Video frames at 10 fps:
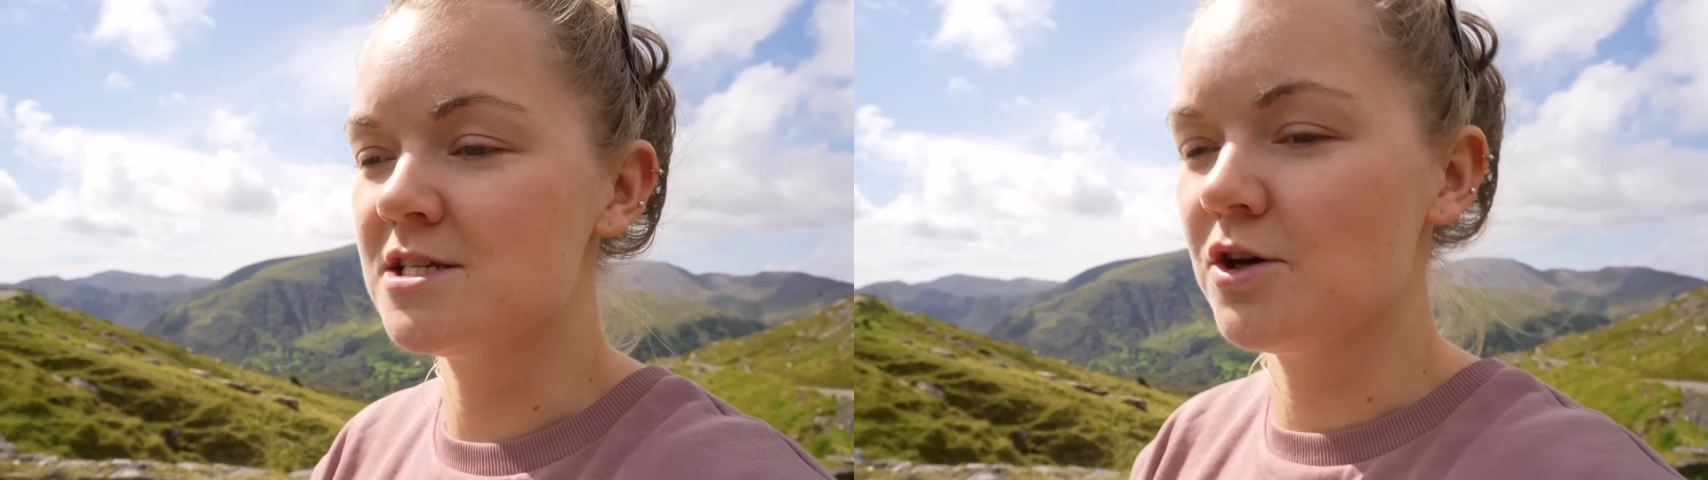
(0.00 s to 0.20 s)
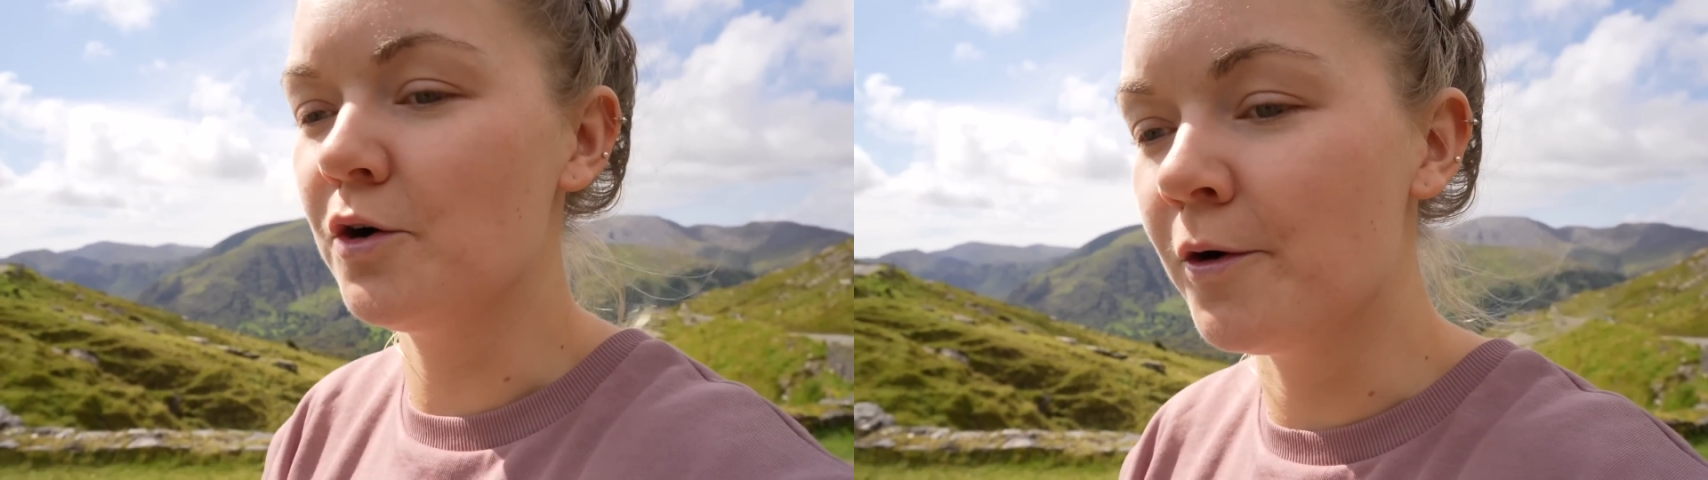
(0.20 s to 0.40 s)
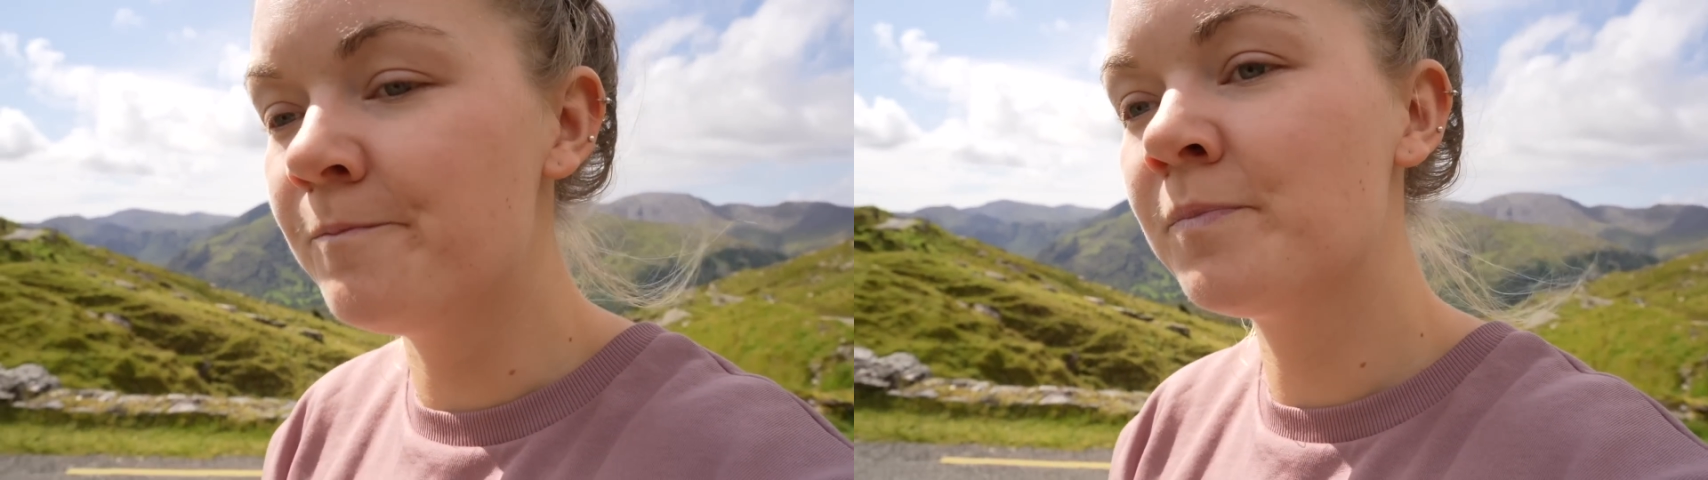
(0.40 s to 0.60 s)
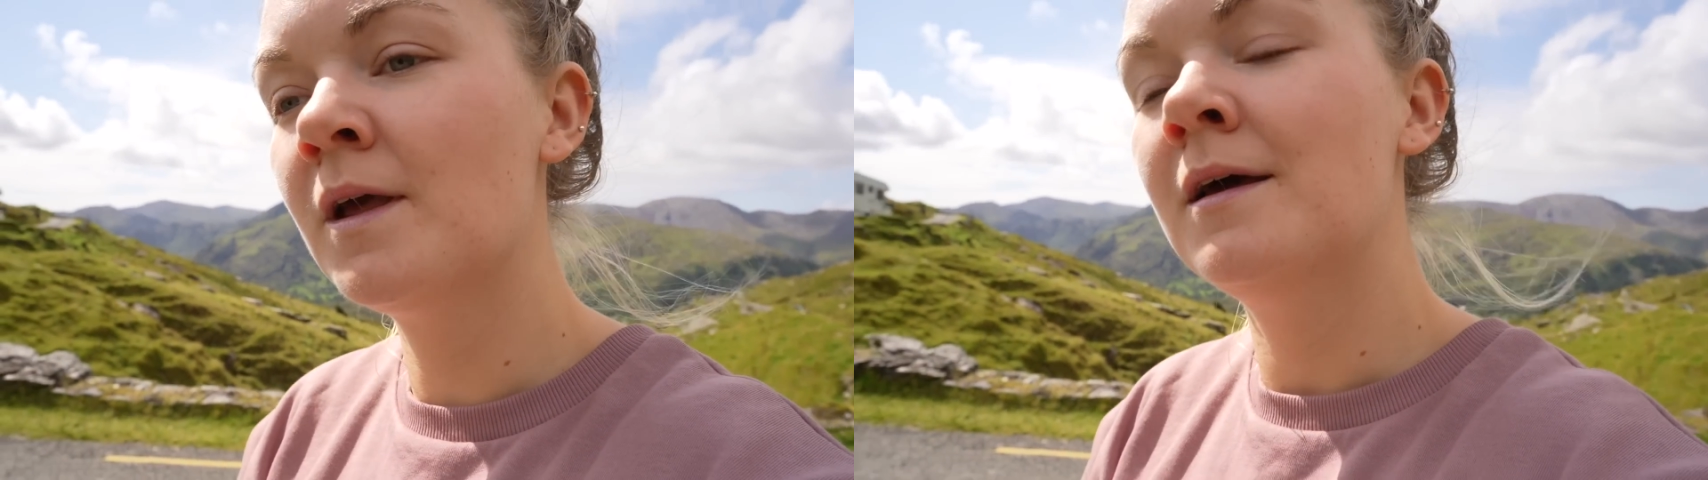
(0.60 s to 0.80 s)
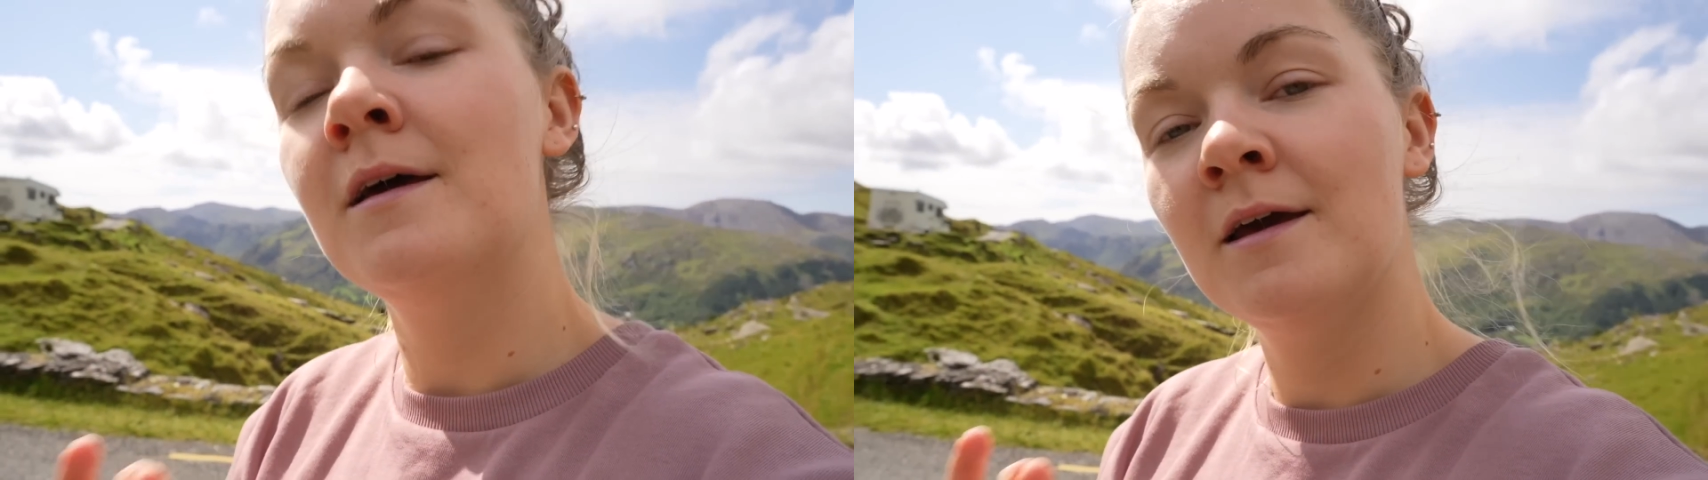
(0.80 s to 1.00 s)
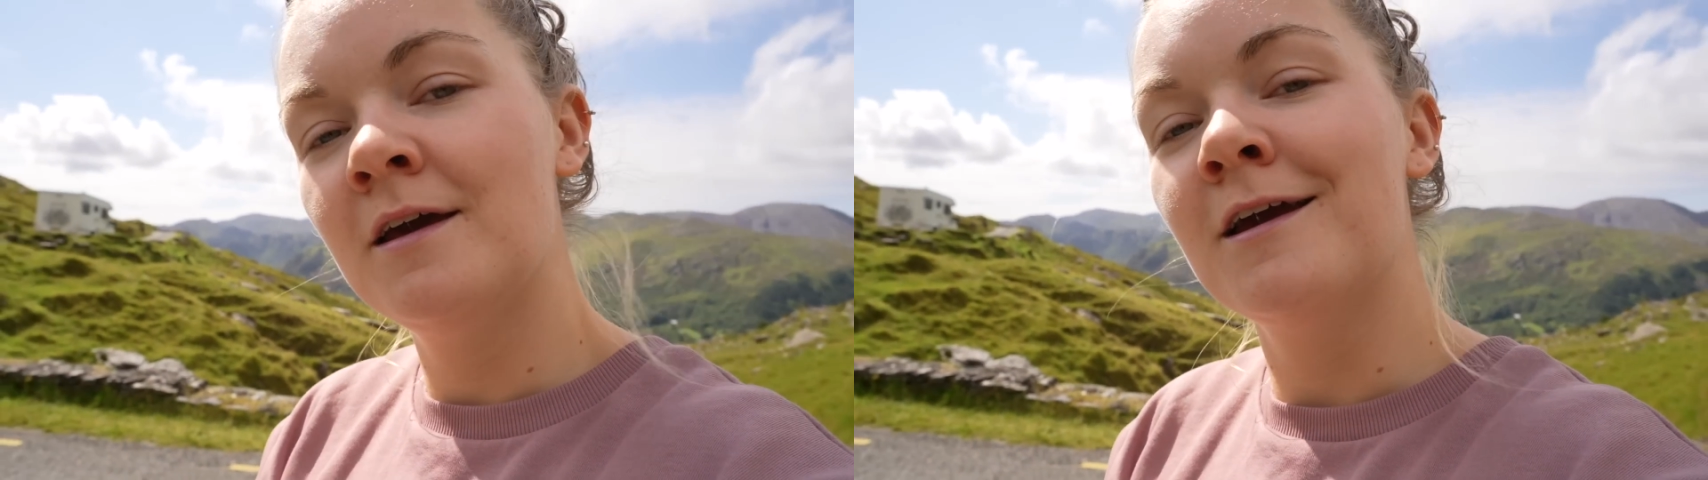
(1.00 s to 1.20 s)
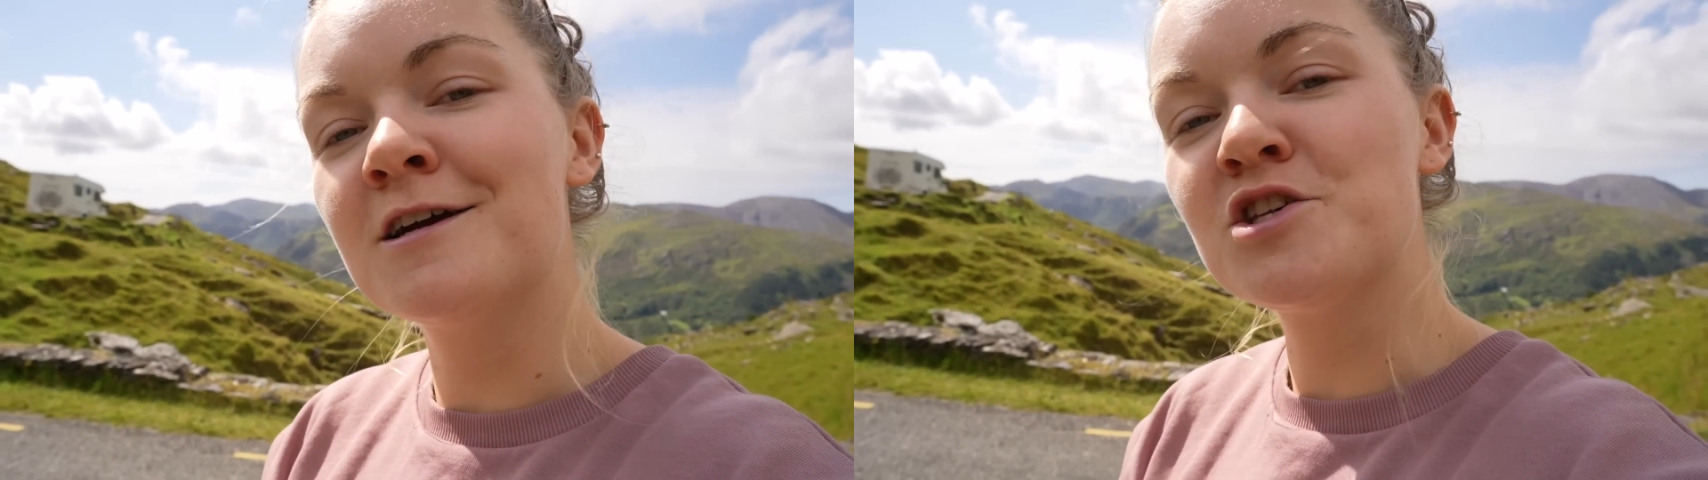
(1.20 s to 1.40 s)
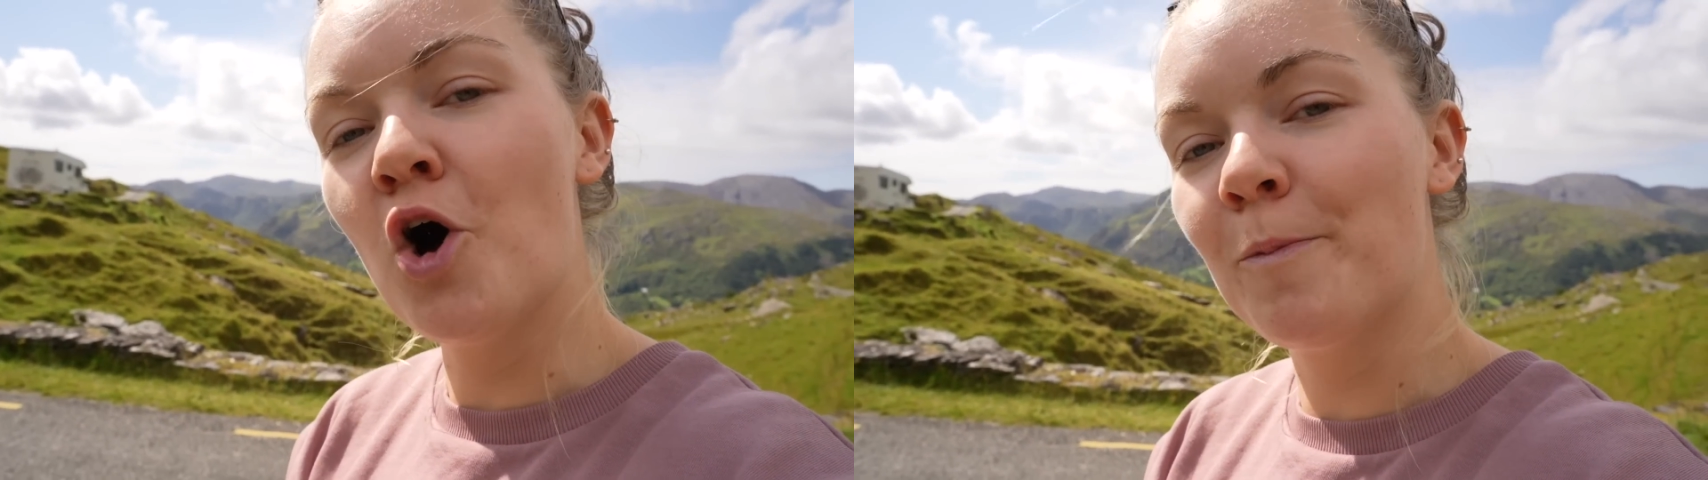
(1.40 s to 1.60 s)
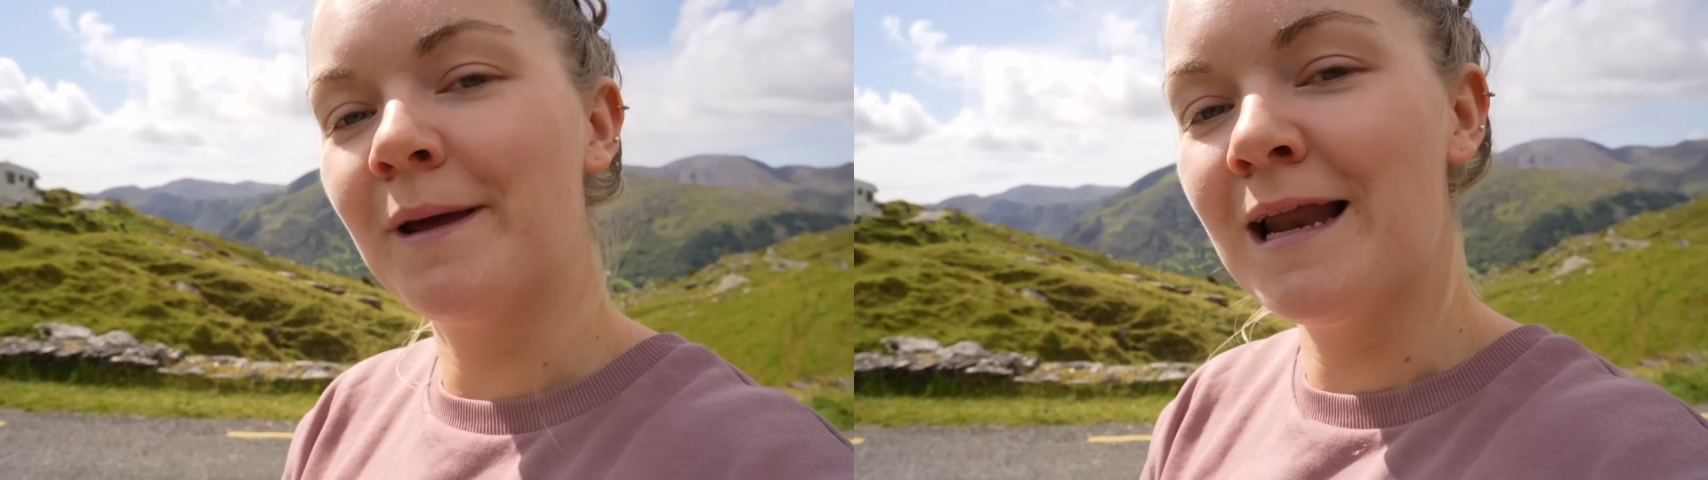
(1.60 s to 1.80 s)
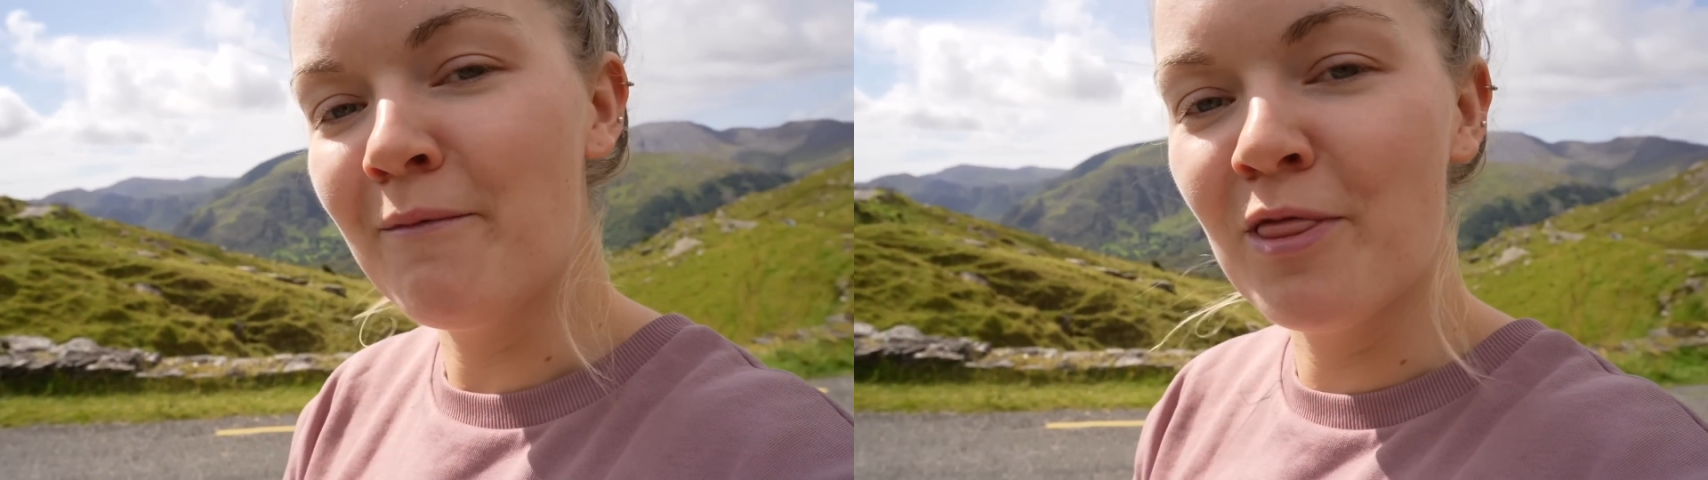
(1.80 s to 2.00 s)
so here's
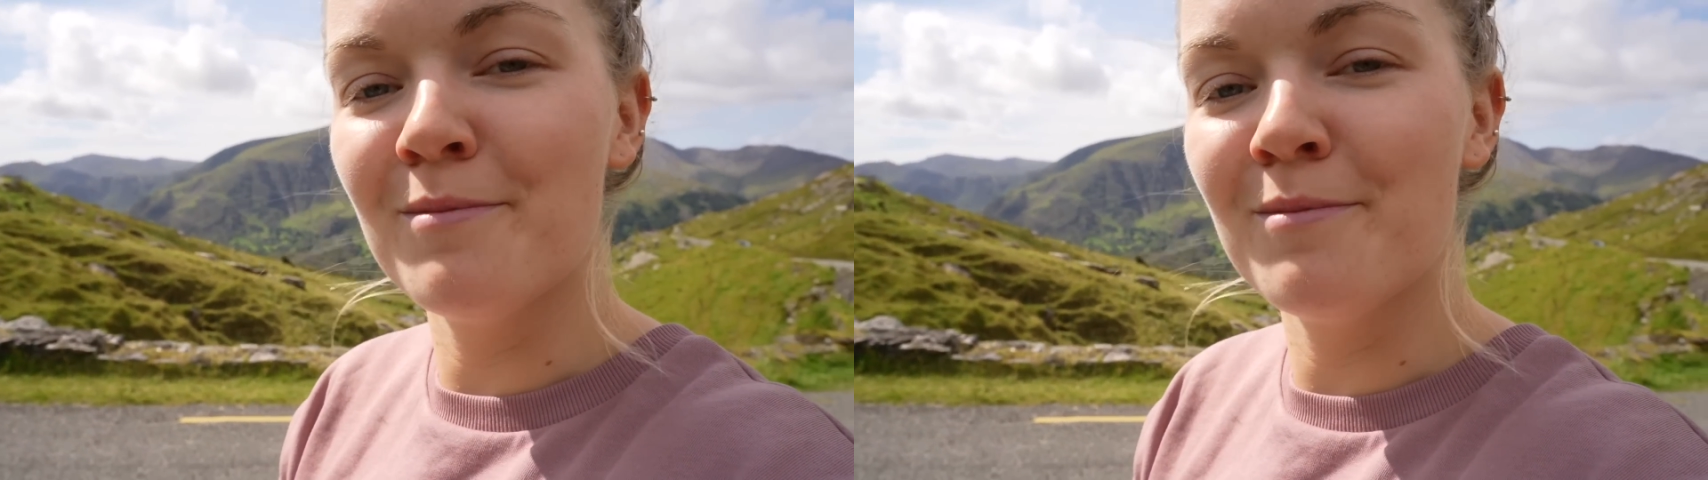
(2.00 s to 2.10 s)
hoping I'm on the